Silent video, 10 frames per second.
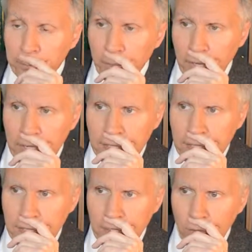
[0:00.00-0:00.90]
but
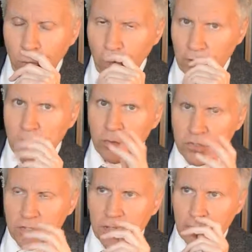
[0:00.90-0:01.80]
it
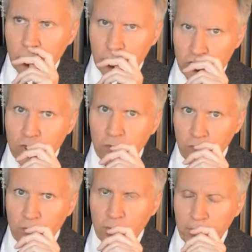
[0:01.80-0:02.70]
was
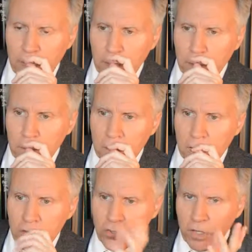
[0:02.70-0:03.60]
new for me.
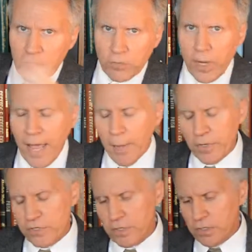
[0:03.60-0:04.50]
So here's what
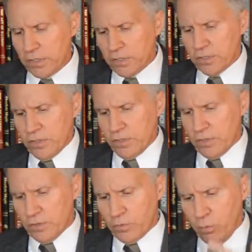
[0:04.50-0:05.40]
happens.
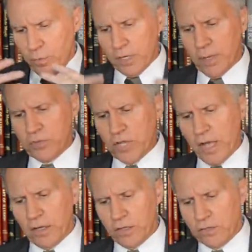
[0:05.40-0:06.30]
This woman comes
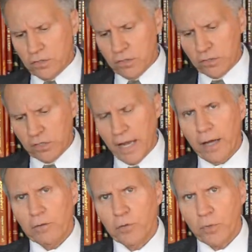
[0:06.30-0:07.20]
out in this
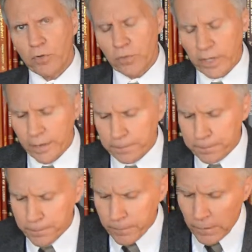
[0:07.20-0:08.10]
gown, the beautiful gown.
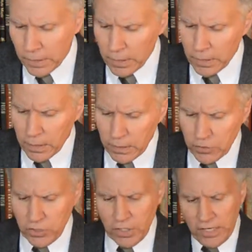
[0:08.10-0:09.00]

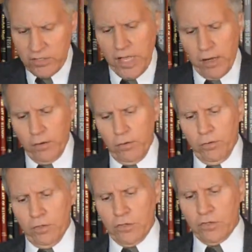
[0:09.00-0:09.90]
She lays down
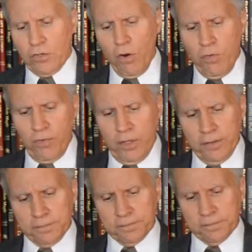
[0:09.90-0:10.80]
on the sofa.
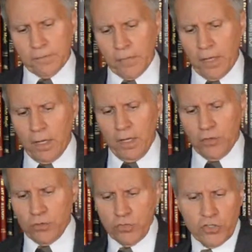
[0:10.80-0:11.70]

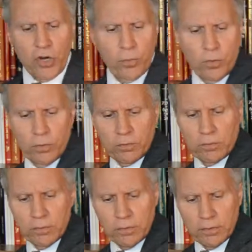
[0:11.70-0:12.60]
George Goebel
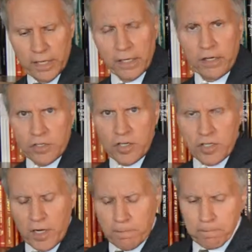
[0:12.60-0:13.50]
and an
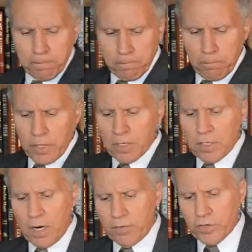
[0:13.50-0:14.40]
assistant
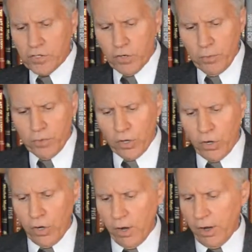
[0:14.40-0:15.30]
covers her with a
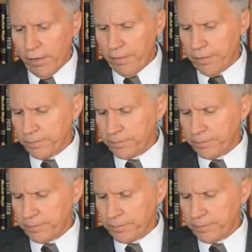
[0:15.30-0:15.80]
cloth,